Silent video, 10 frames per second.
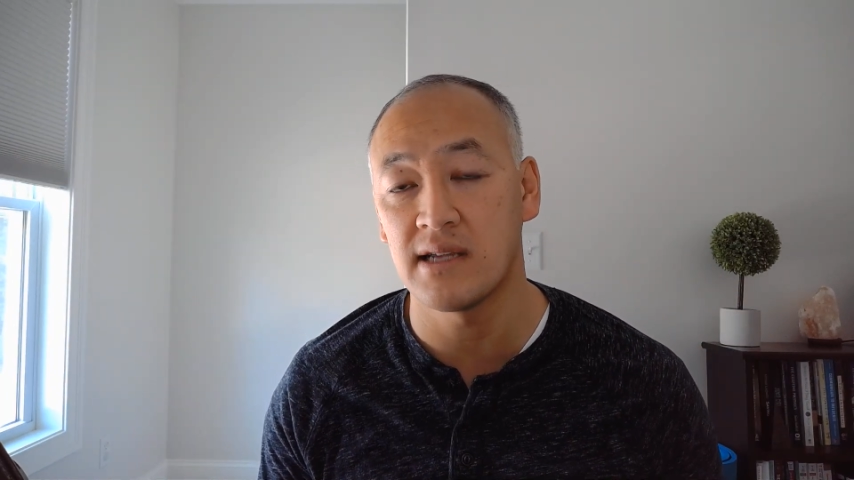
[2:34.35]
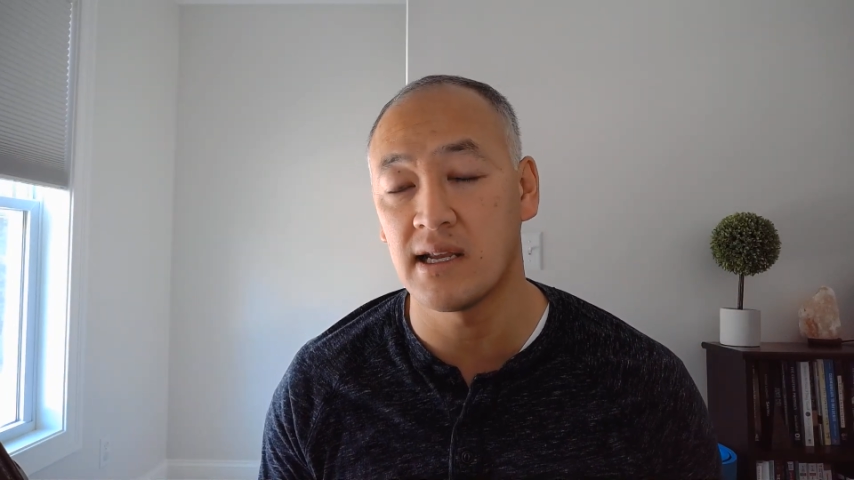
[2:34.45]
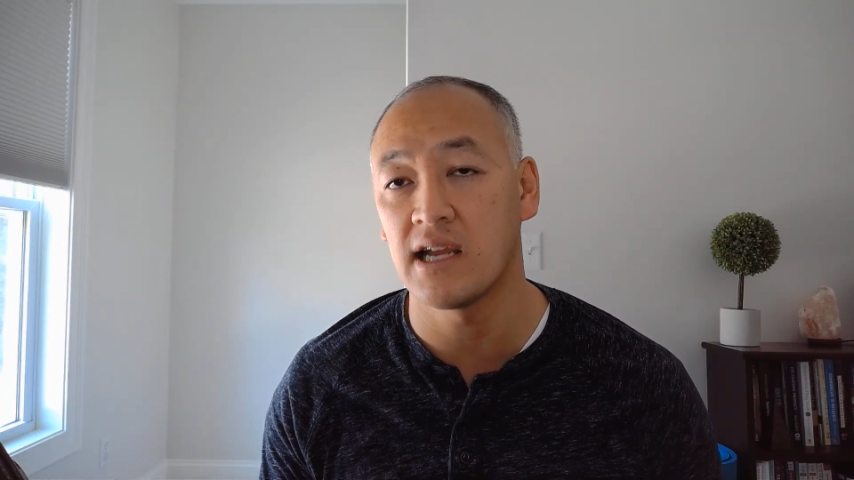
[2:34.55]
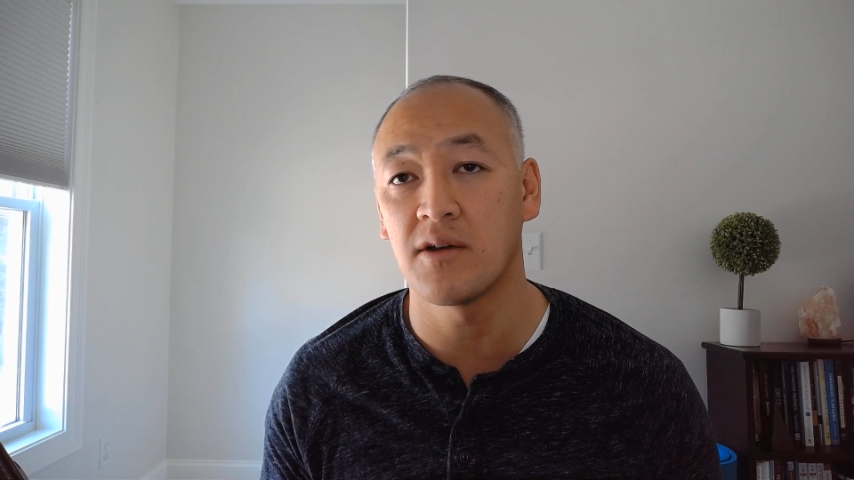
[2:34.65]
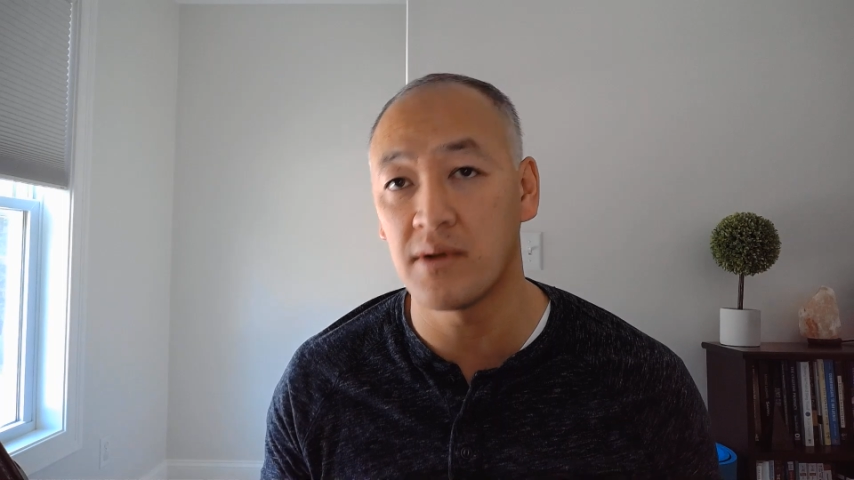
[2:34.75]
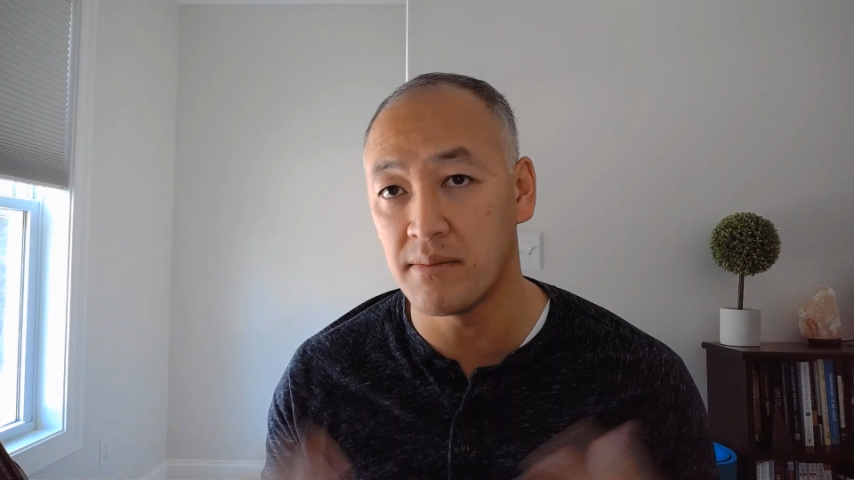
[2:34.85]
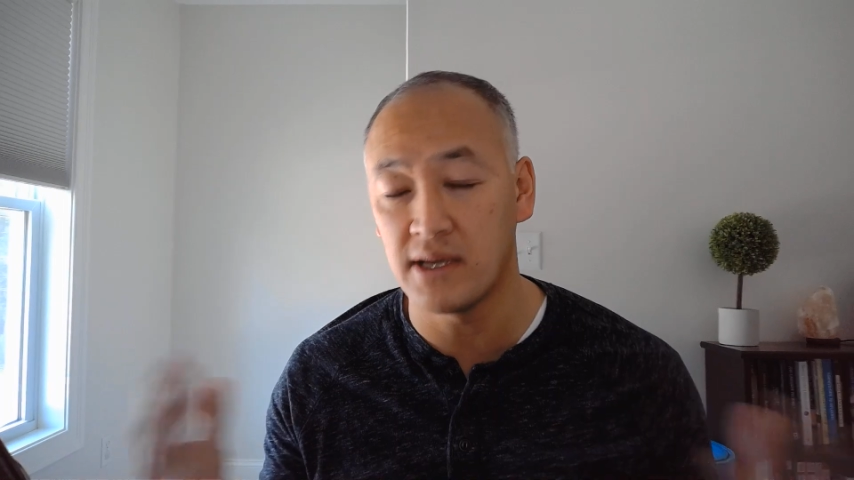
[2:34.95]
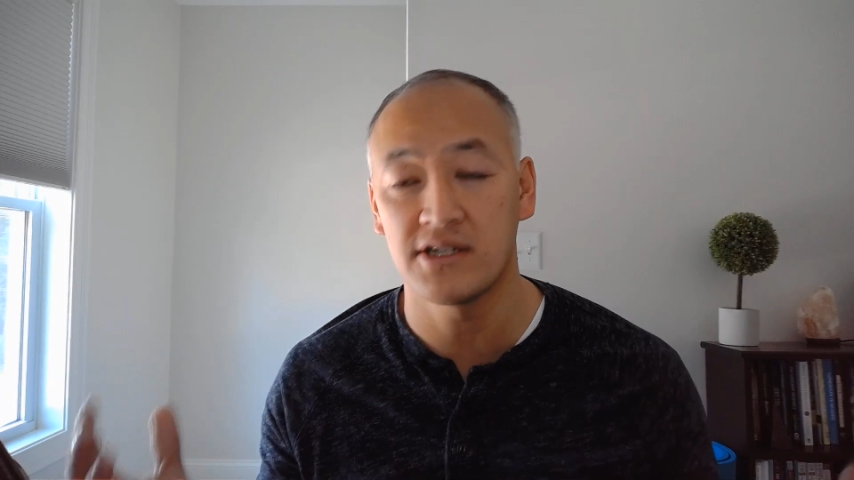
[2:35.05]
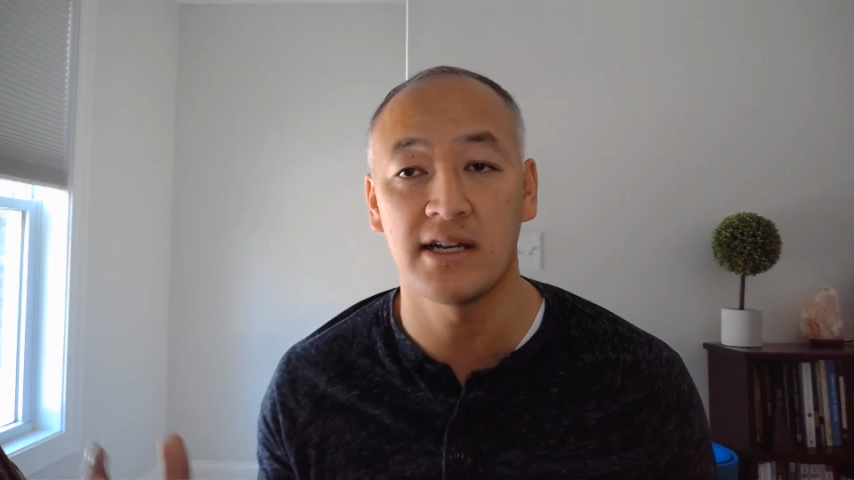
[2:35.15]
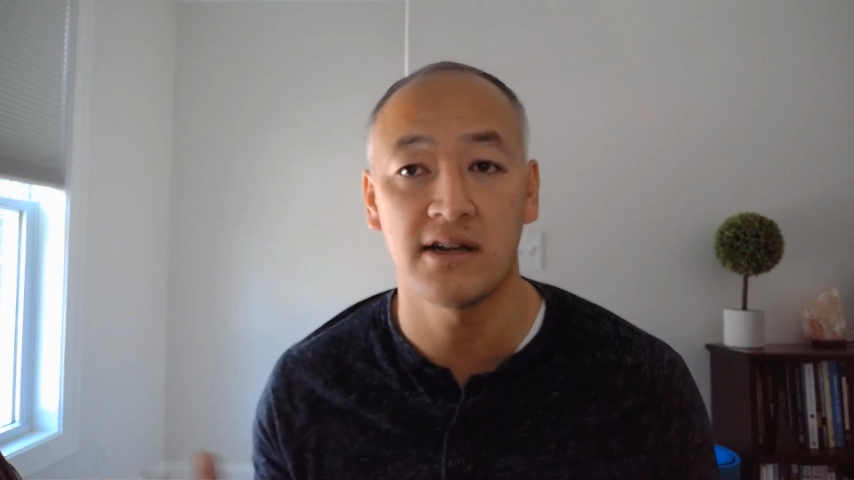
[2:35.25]
And I don't want to
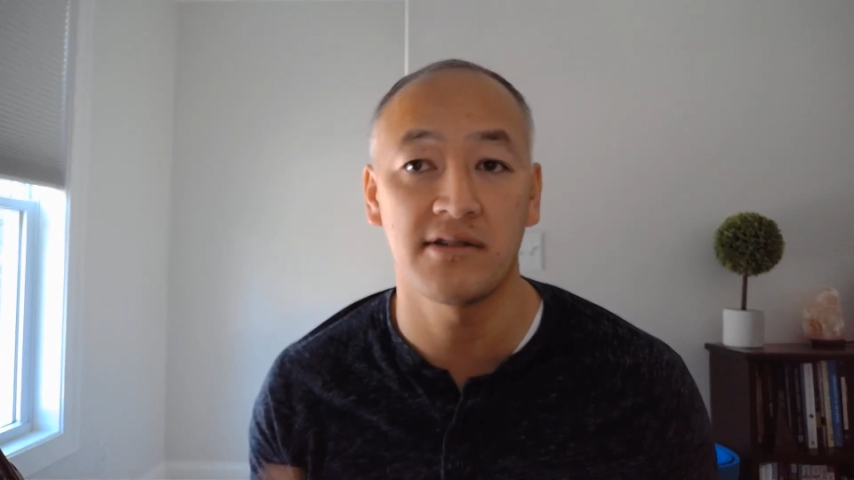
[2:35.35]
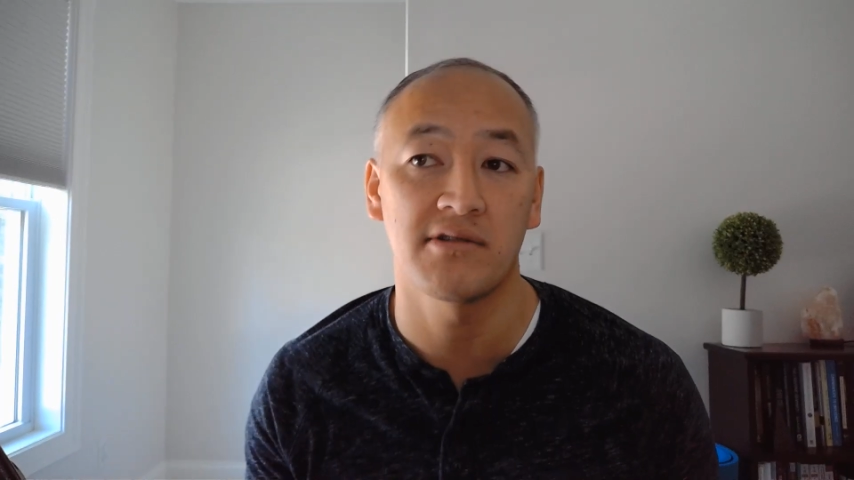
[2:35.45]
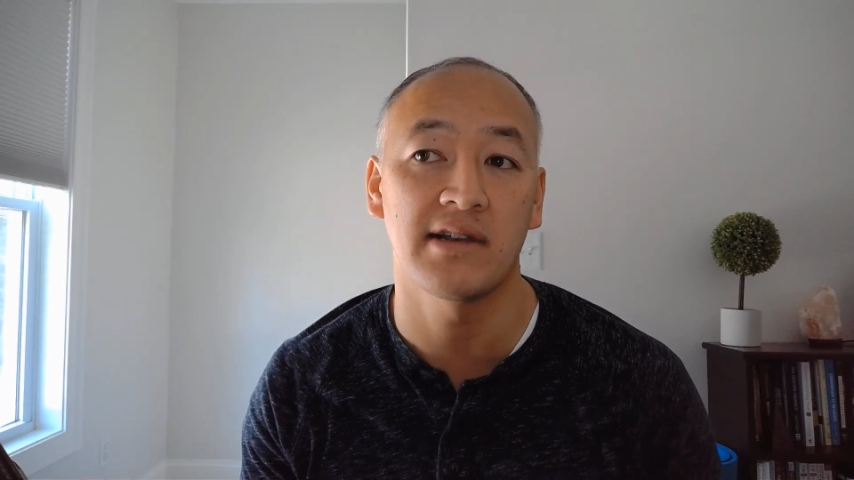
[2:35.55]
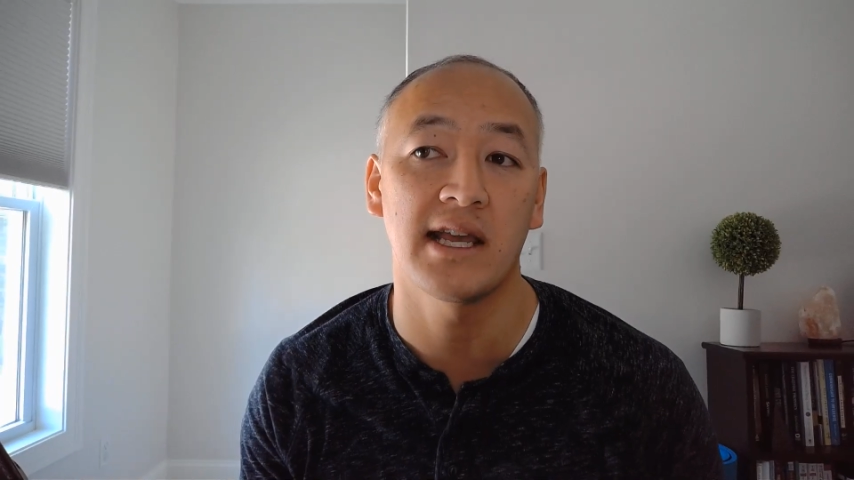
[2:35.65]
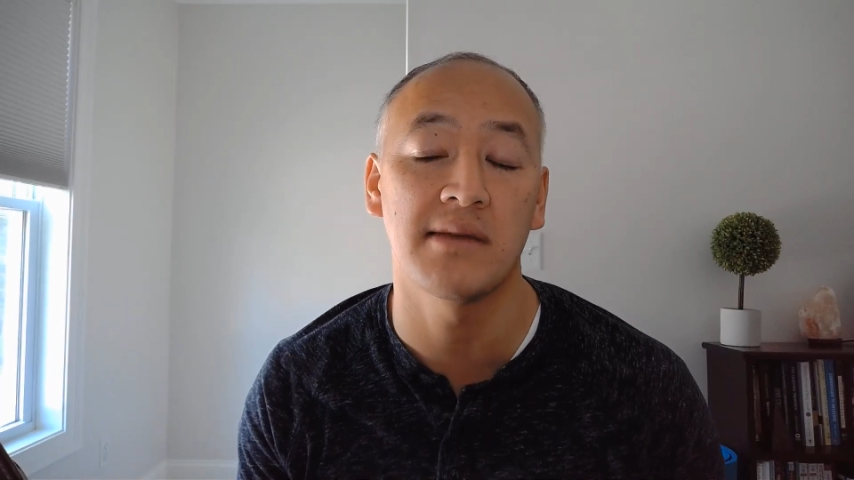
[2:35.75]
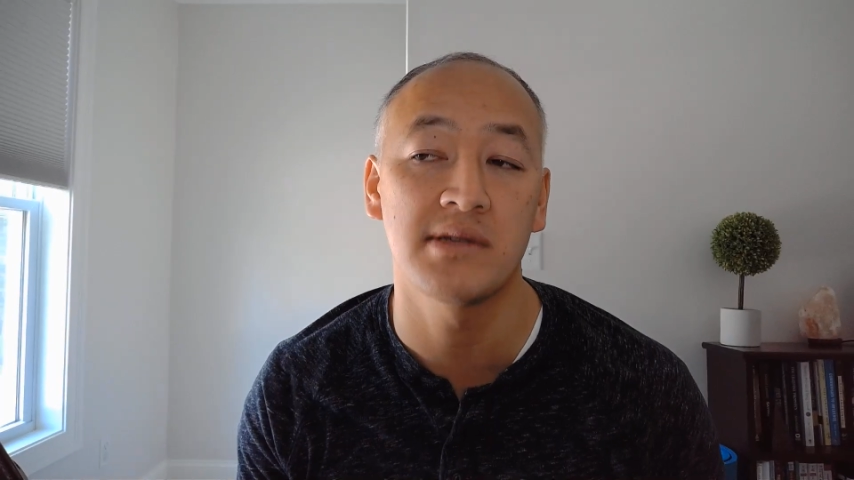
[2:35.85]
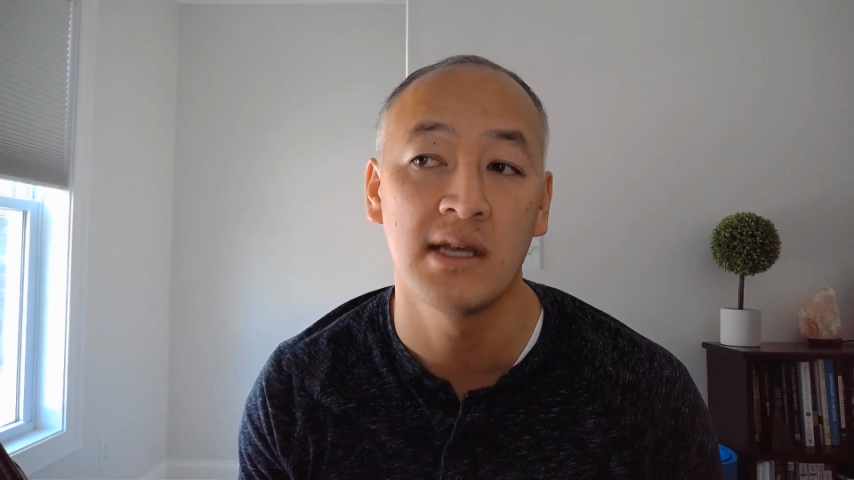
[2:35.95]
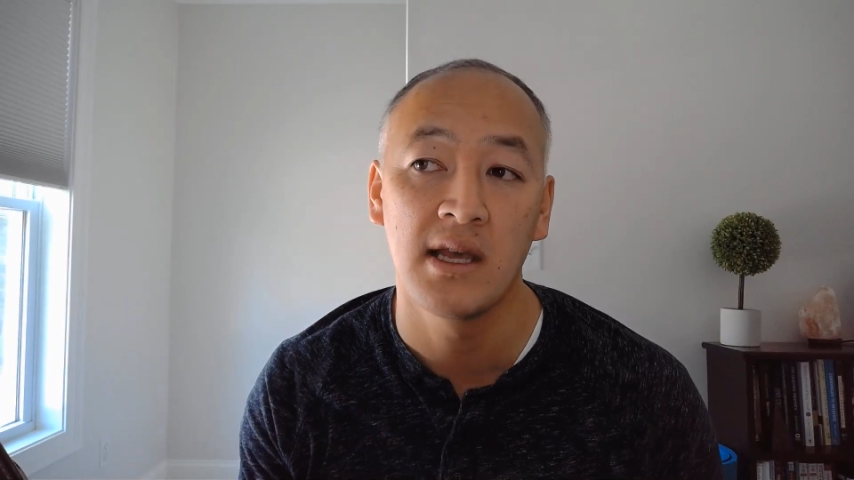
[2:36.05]
mention any of their names.